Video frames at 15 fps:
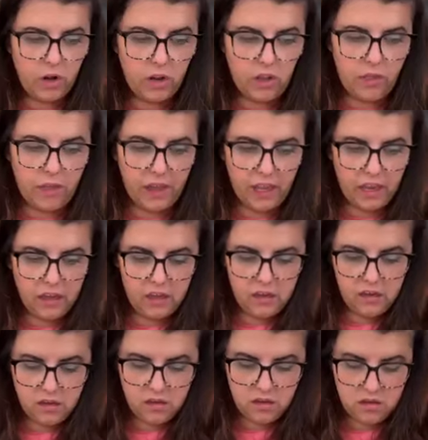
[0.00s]
What do y'all
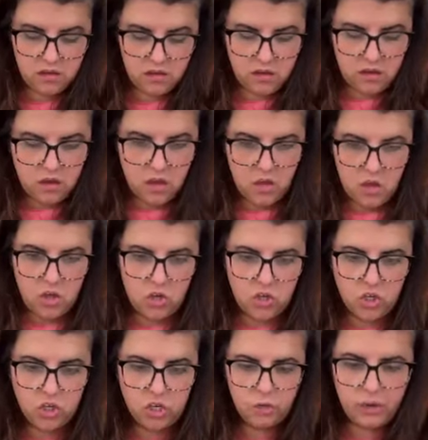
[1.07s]
think?
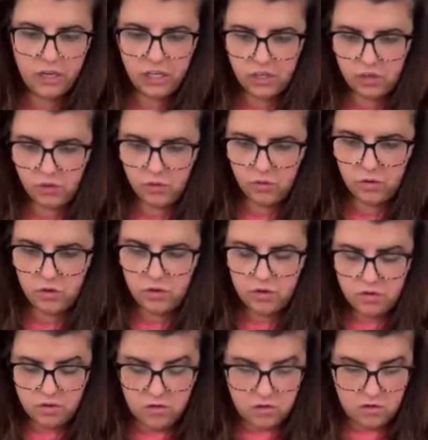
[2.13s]
Should we do